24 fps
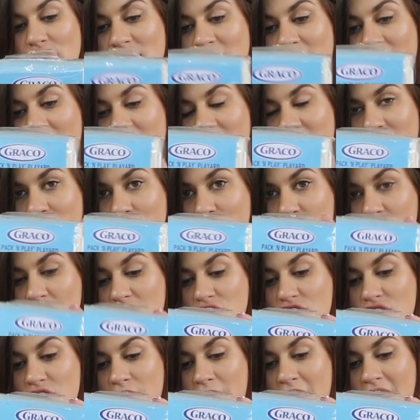did get us some
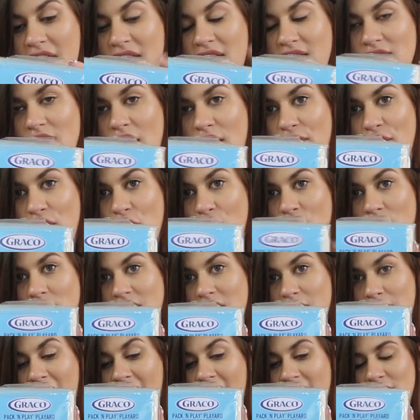changing pads for the
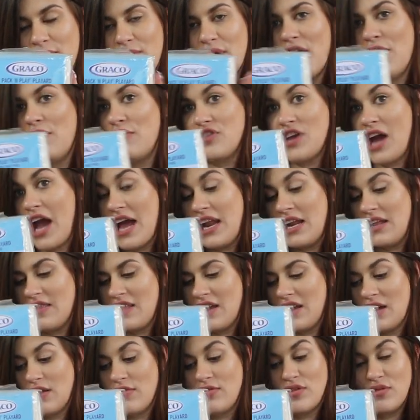pack and play, which I didn't
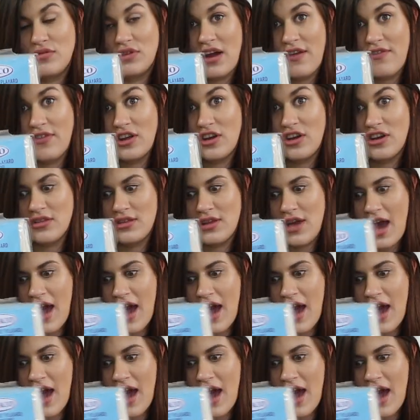think of, so definitely good to